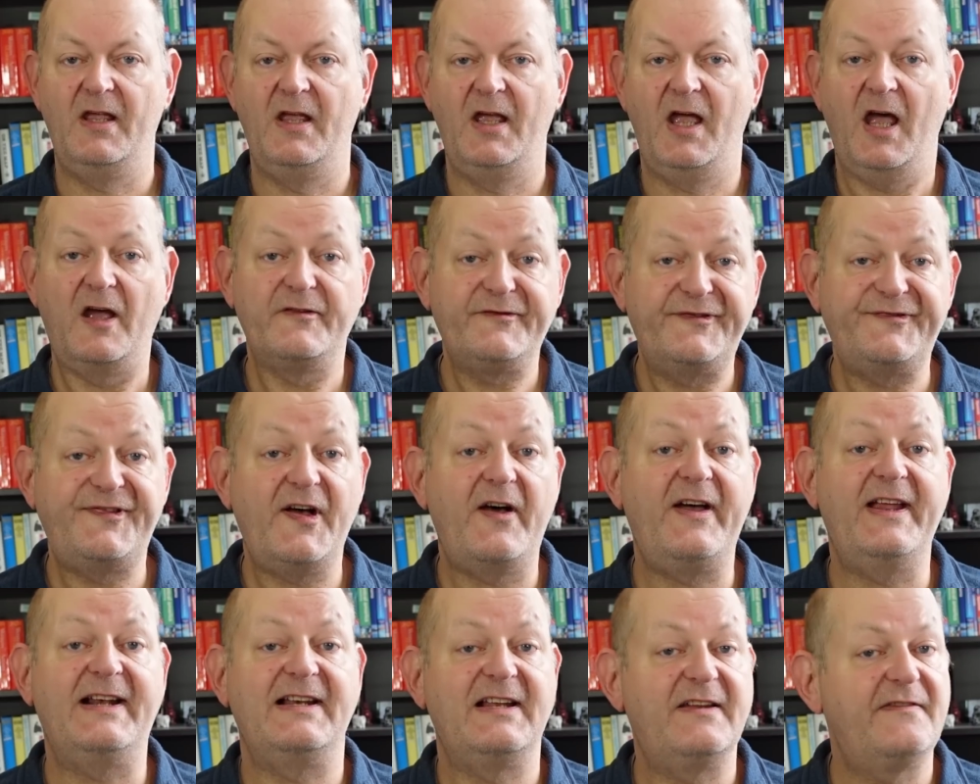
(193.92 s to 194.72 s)
And
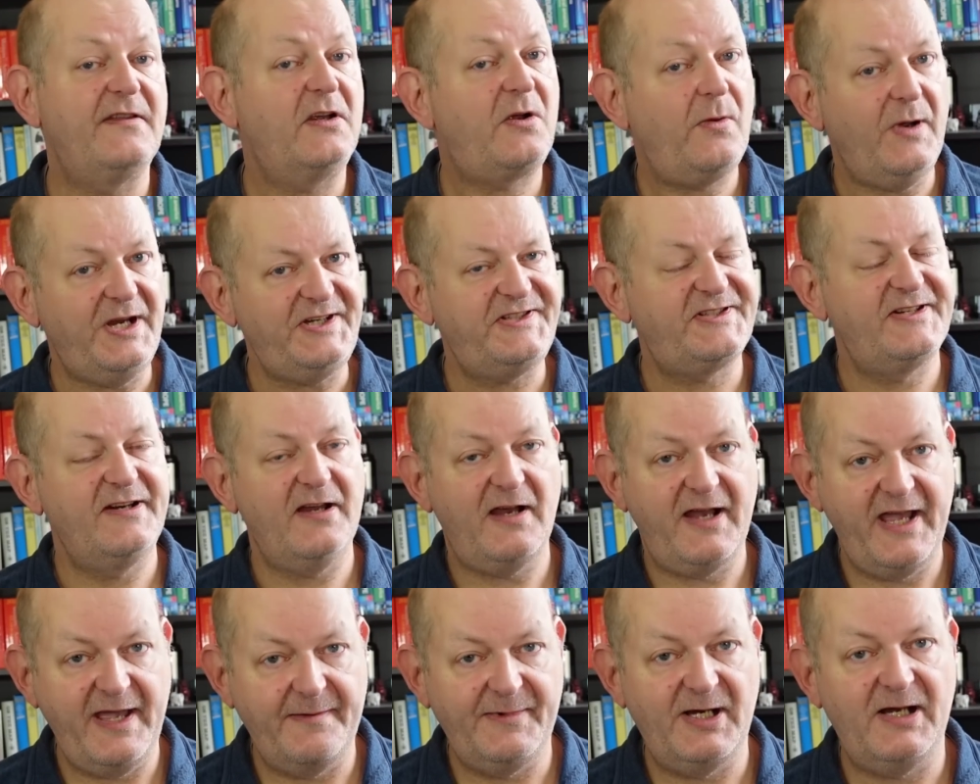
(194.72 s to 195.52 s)
finally, the question
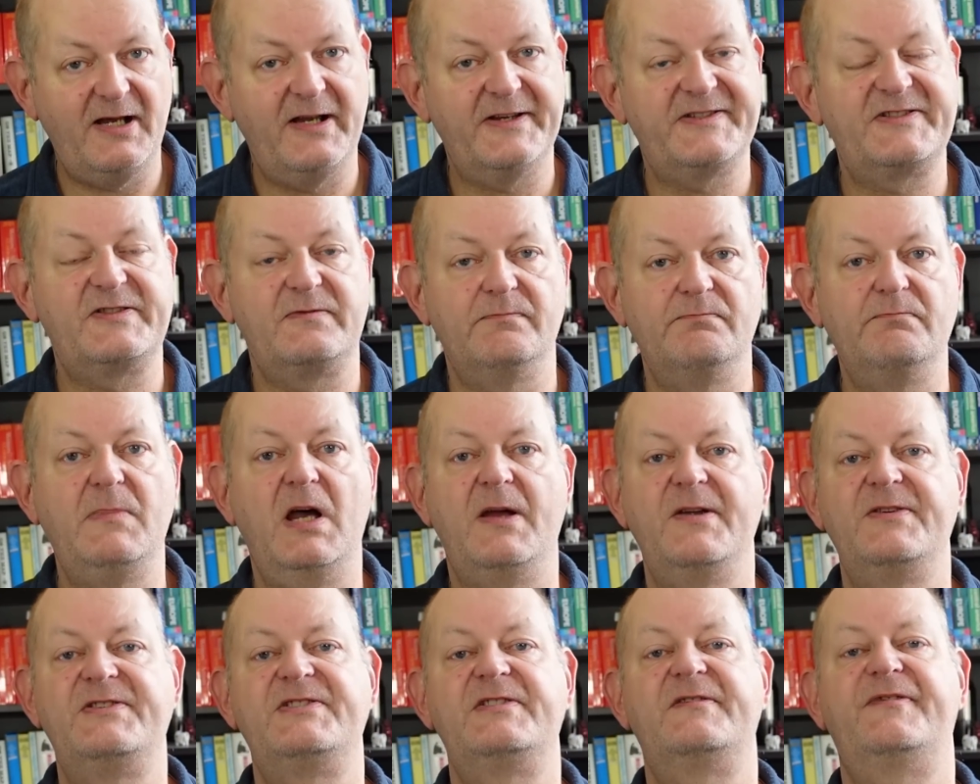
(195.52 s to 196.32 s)
I am asked
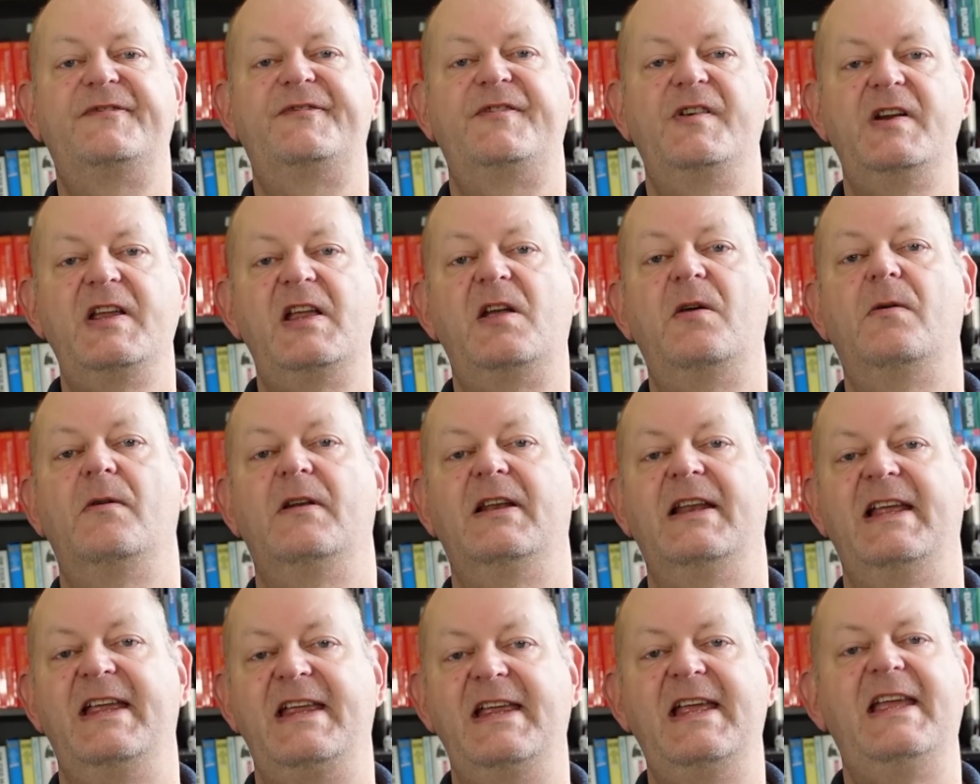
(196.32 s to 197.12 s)
most
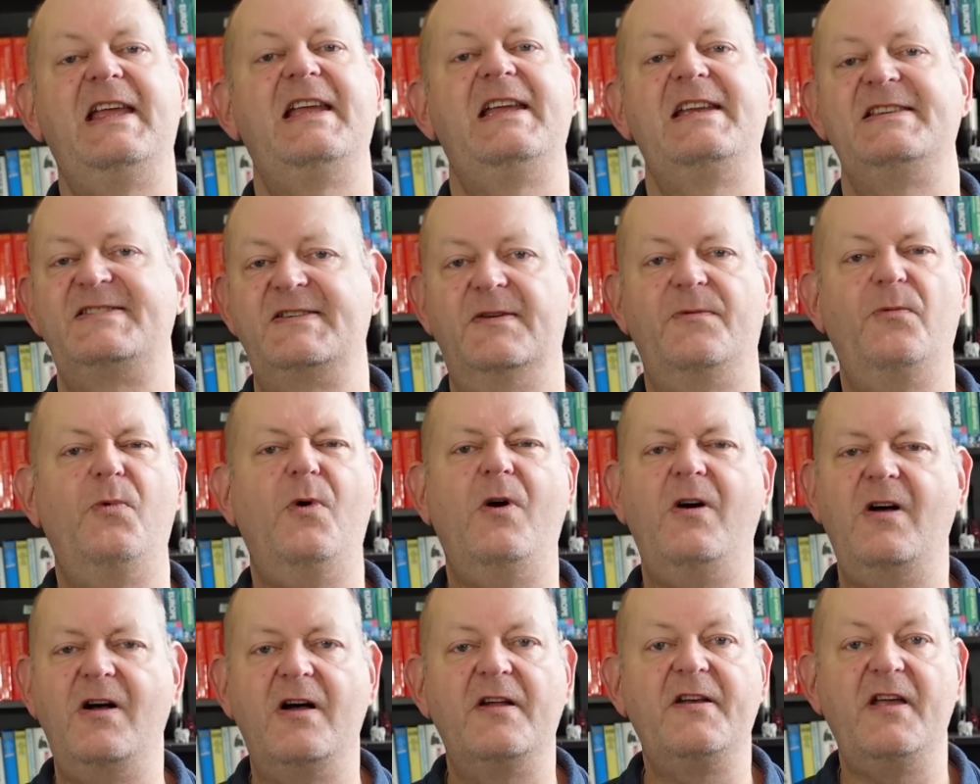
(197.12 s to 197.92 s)
frequently is,
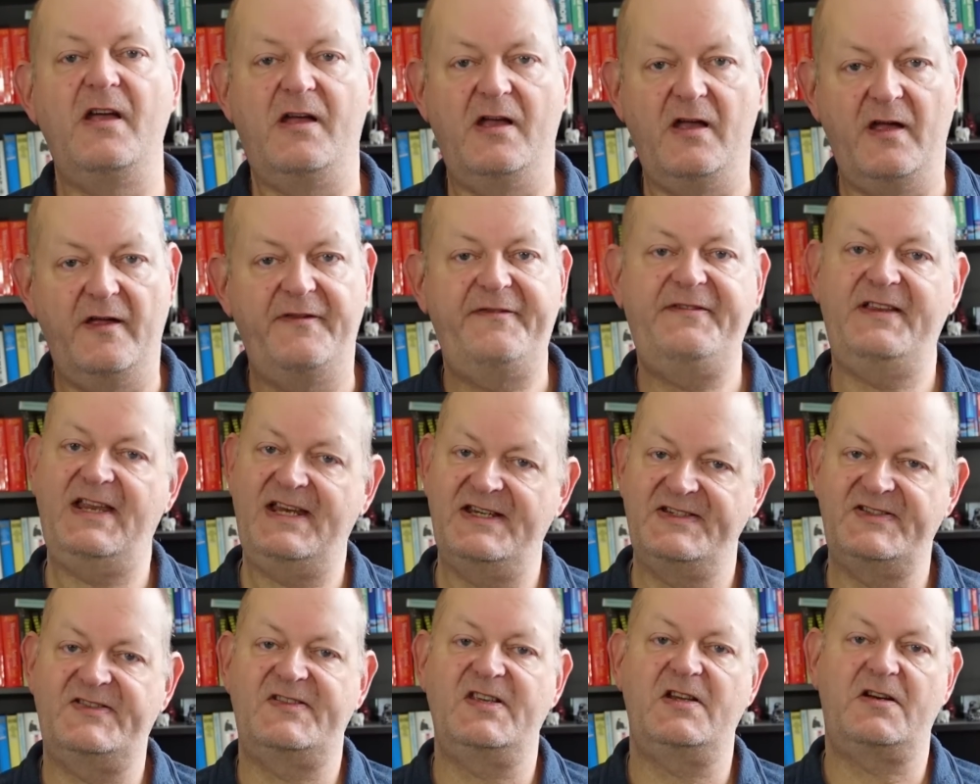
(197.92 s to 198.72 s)
what on earth
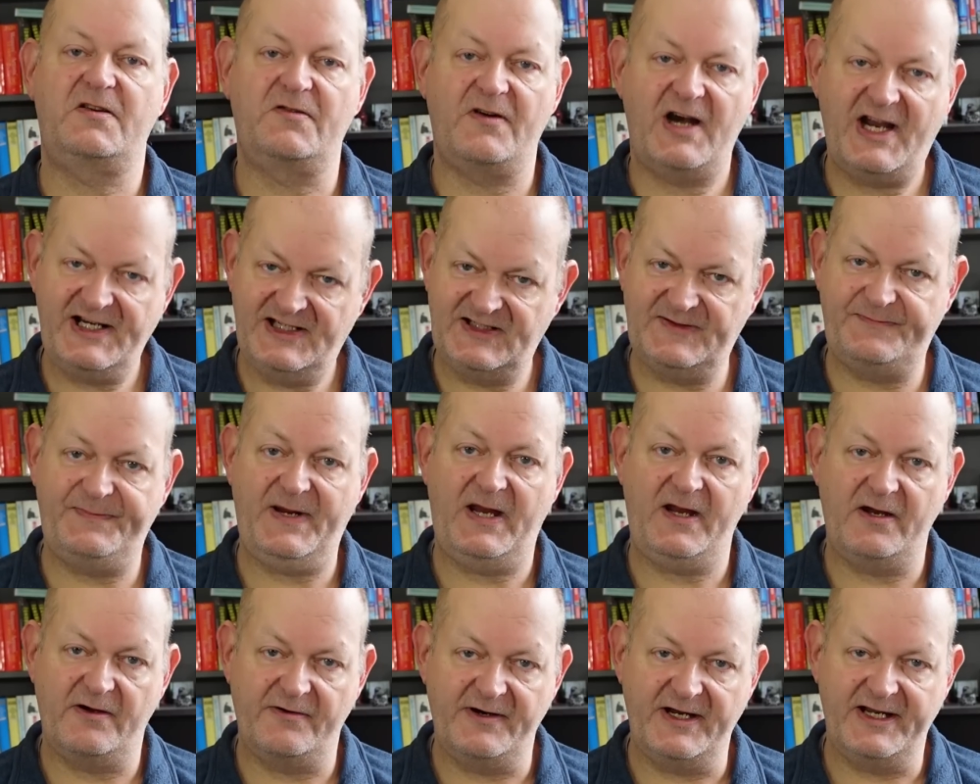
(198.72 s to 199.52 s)
is the grace
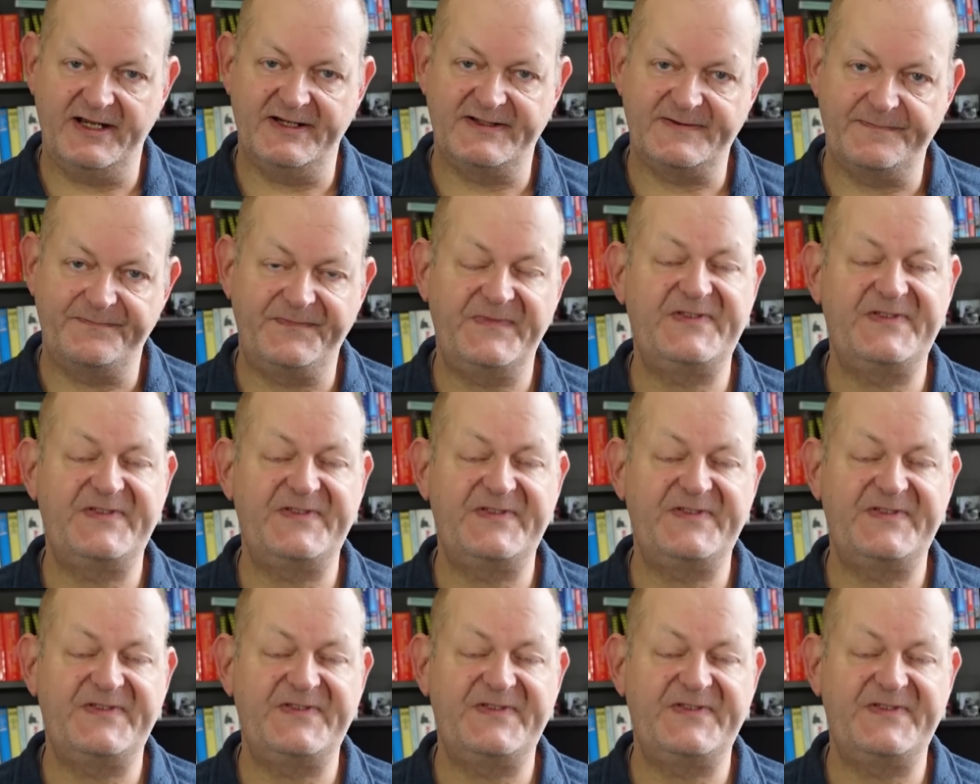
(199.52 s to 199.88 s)
period?